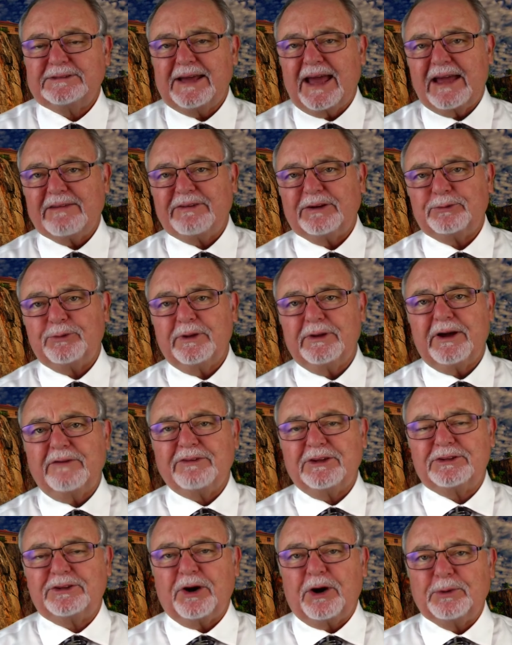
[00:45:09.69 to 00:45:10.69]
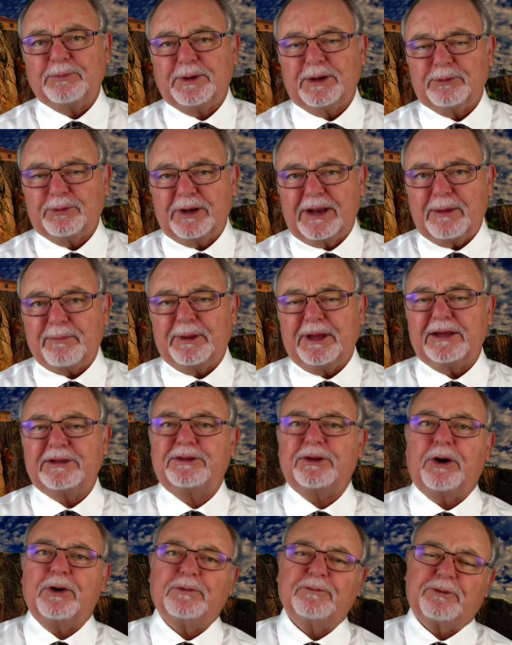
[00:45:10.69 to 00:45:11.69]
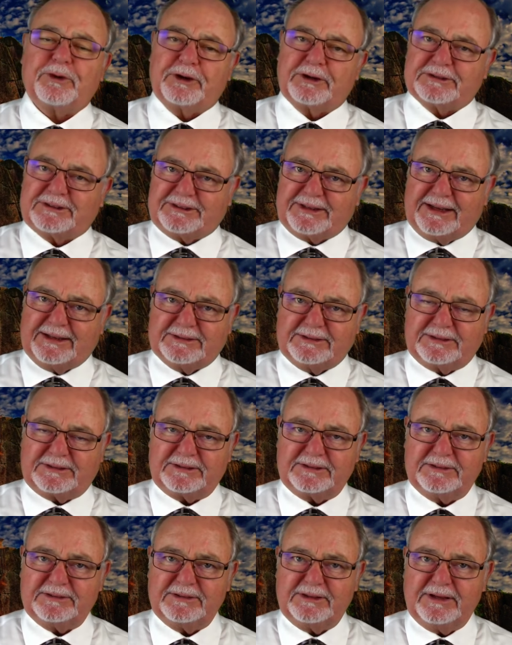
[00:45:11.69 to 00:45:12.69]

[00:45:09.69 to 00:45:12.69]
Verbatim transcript: day of atonement. Let me atone for your sins.